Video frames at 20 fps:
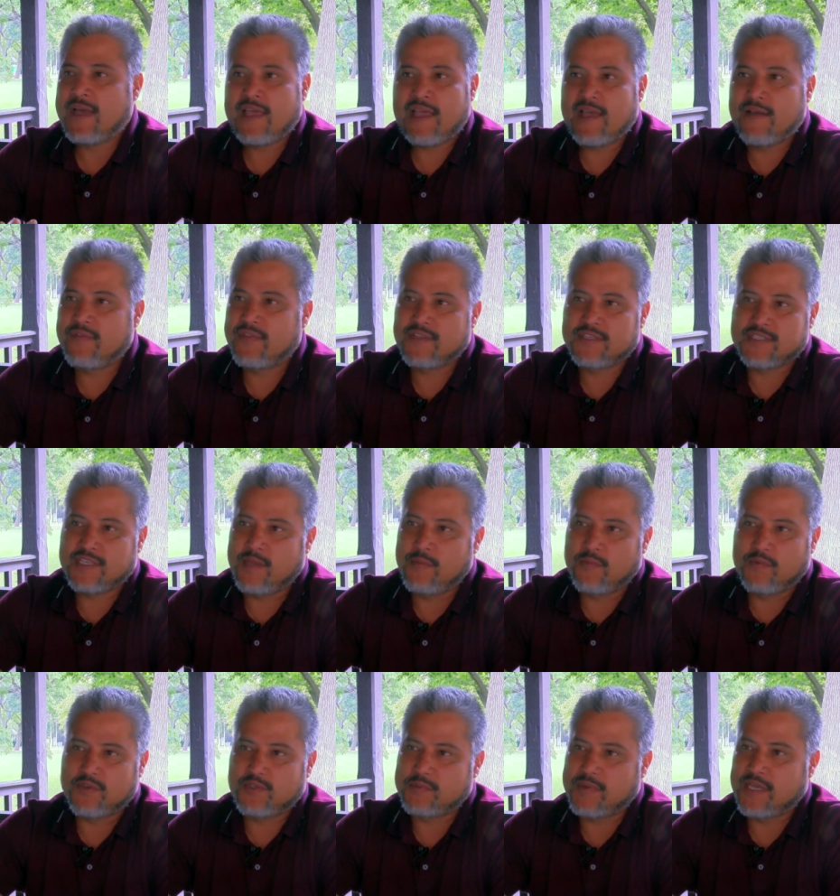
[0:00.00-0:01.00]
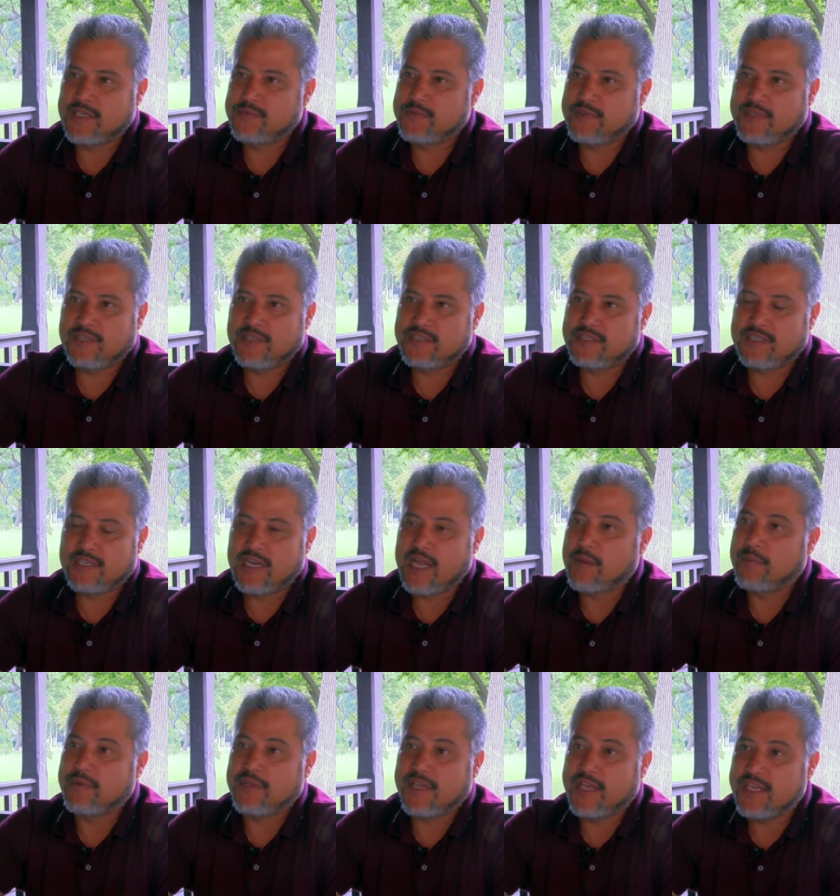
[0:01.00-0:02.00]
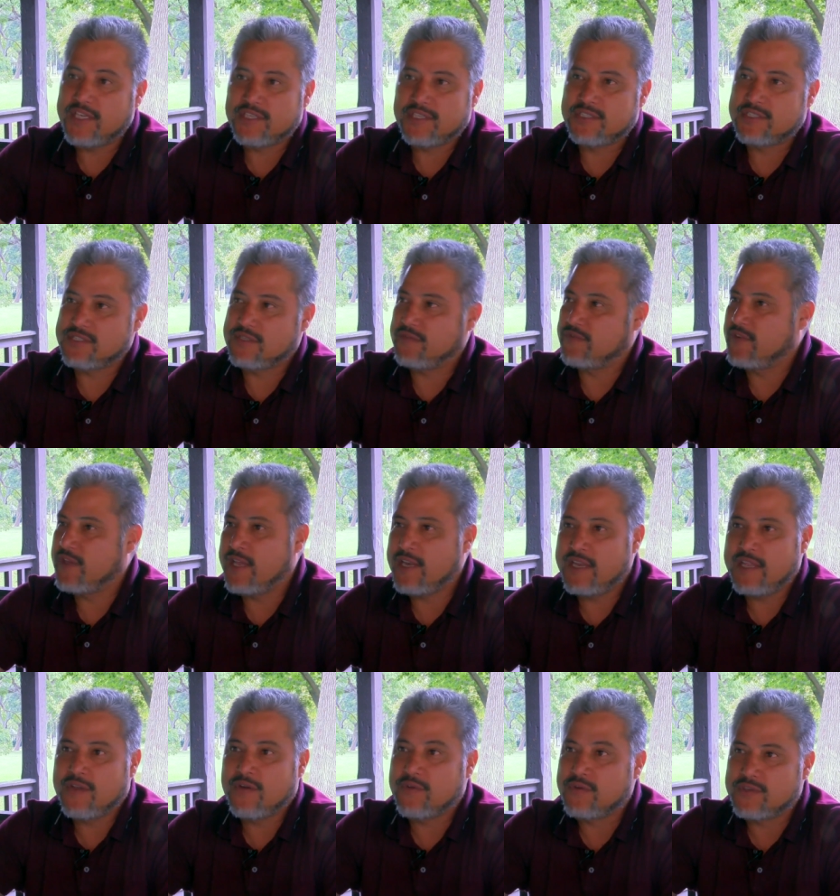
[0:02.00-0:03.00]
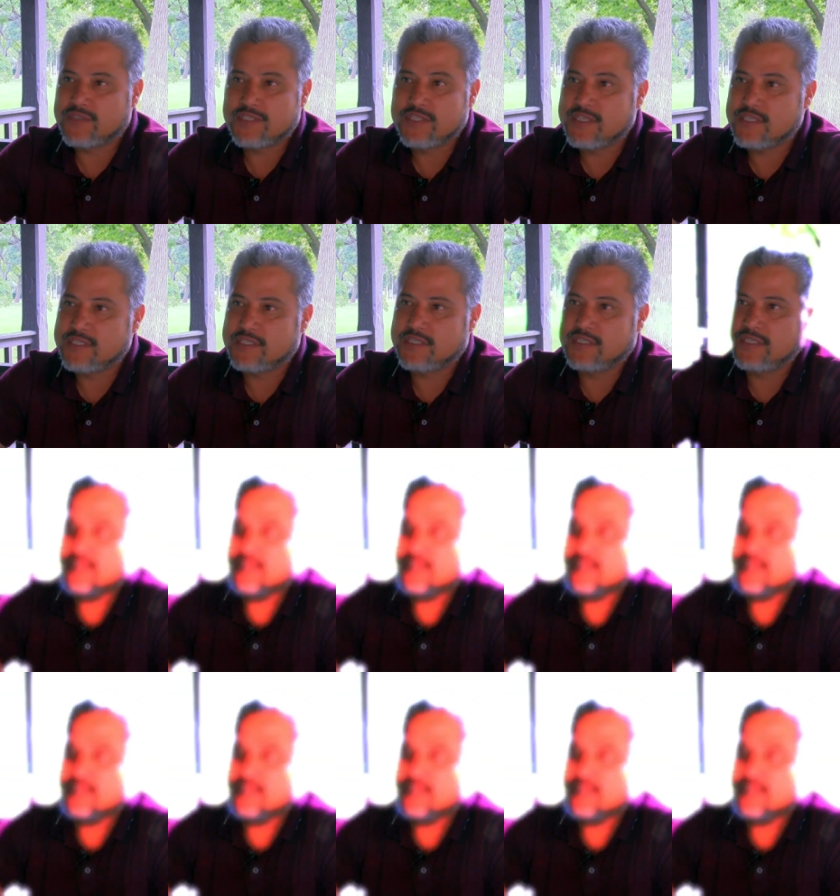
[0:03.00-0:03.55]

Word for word: I have the same responsibilities and obligations of any other citizen.